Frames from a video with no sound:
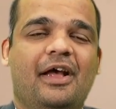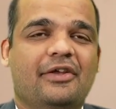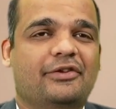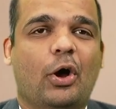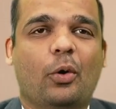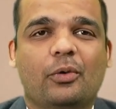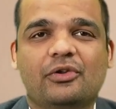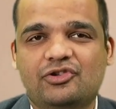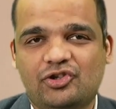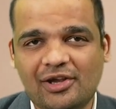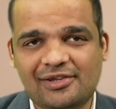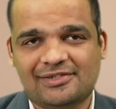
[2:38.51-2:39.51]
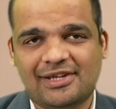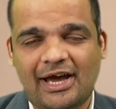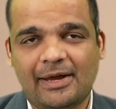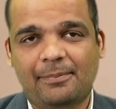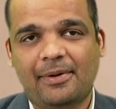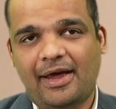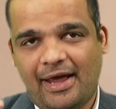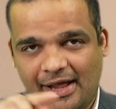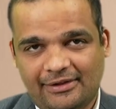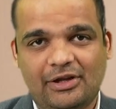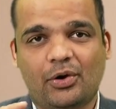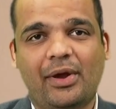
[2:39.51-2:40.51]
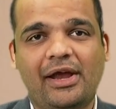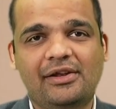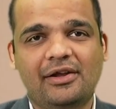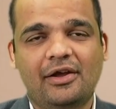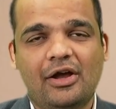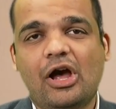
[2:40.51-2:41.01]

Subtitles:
So just type @